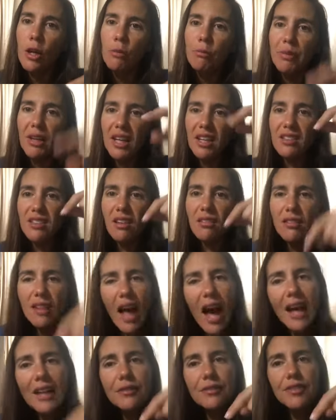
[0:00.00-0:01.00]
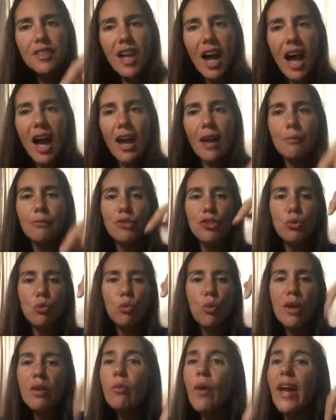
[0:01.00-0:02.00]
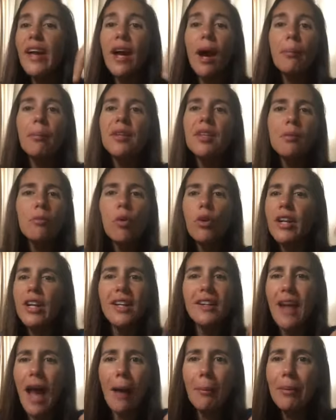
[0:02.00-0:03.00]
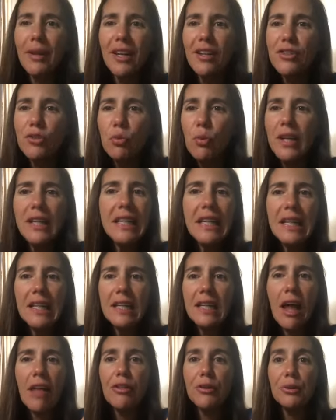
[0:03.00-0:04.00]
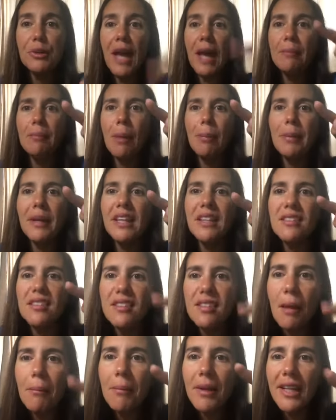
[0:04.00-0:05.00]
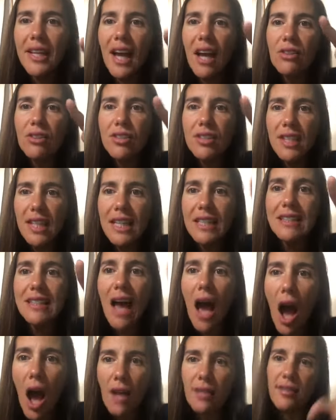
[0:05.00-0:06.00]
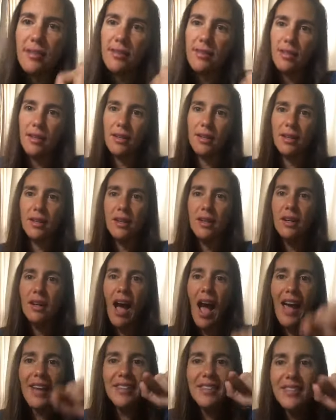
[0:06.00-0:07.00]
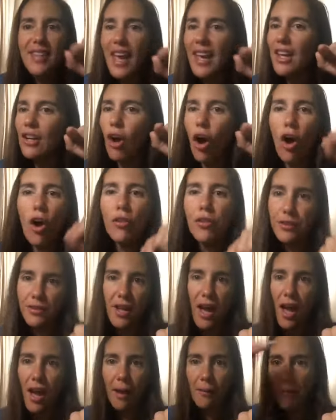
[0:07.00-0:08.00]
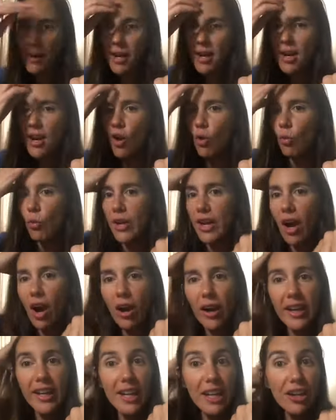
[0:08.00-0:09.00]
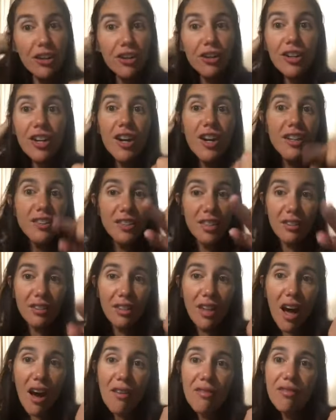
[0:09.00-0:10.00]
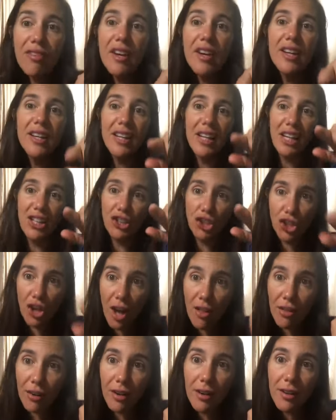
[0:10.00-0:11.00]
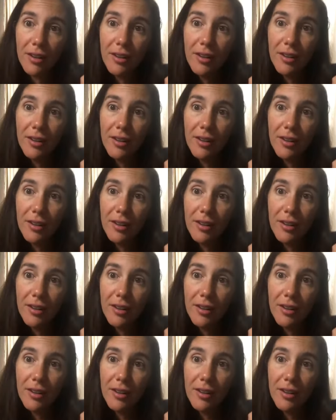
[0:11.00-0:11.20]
Because a lot of times we wake up in the morning not because we need another day, but because somebody else needs us. I say it all the time. We are here to love each other.